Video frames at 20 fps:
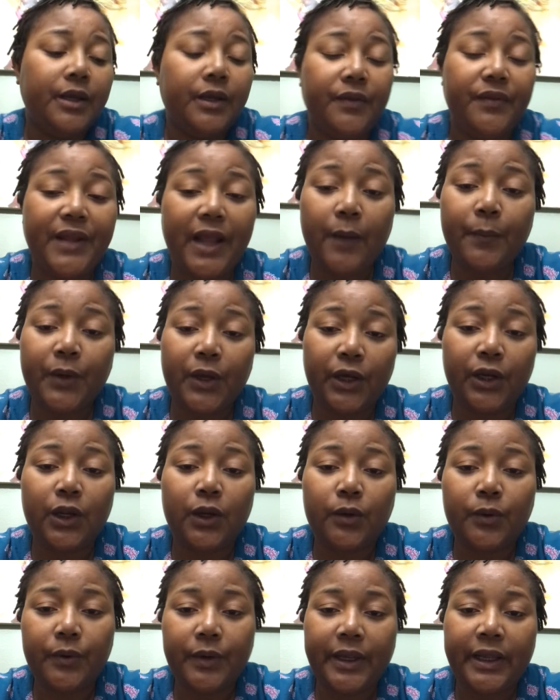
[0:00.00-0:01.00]
Now we're going to
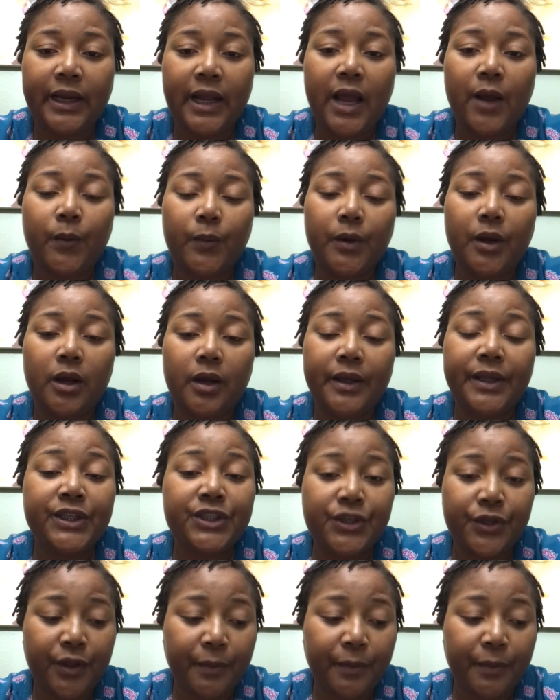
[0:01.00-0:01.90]
go into